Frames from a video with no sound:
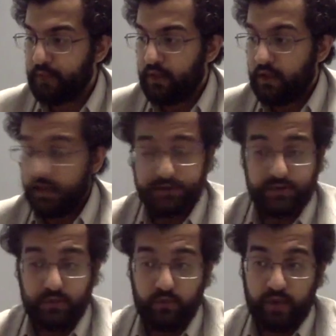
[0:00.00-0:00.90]
in its
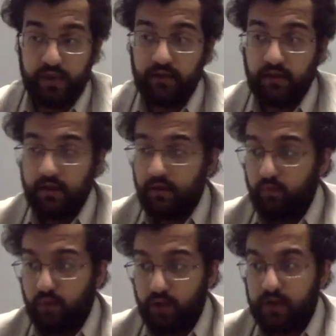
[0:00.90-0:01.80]
own way.
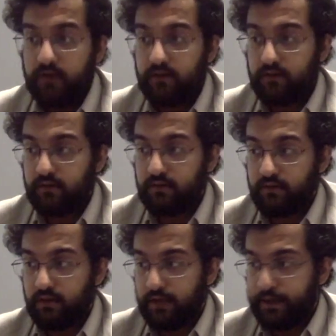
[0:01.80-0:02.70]
One,
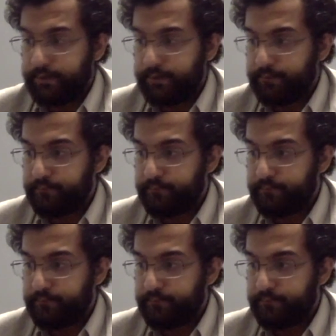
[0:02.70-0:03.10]
um,